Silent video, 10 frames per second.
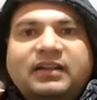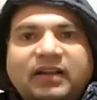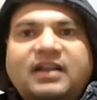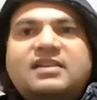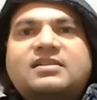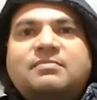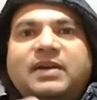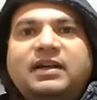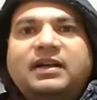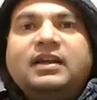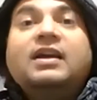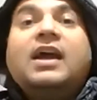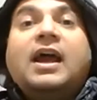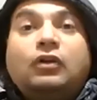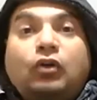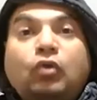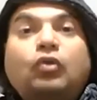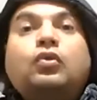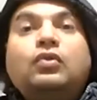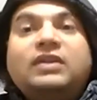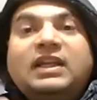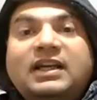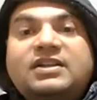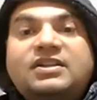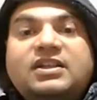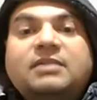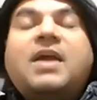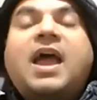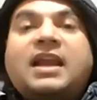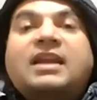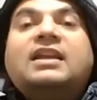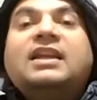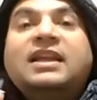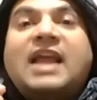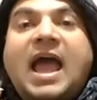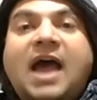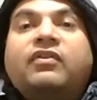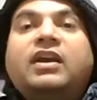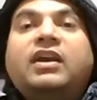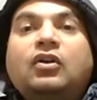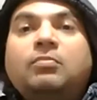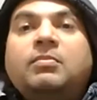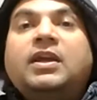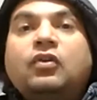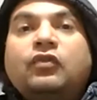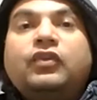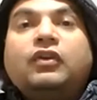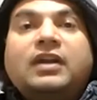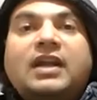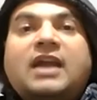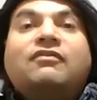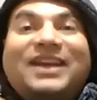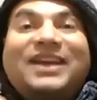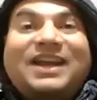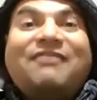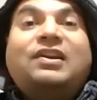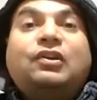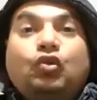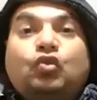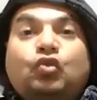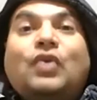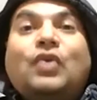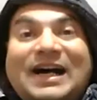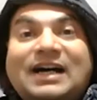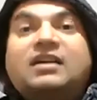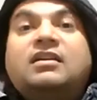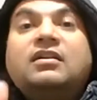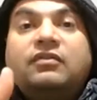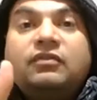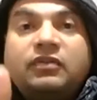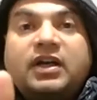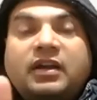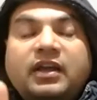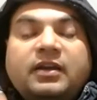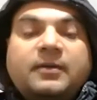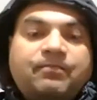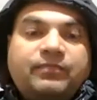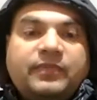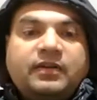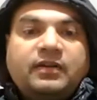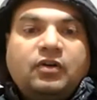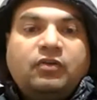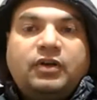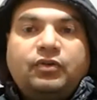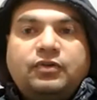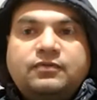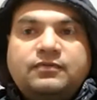trust, building and true to the leadership, and in every domain of your life wherever you are working. Over to you.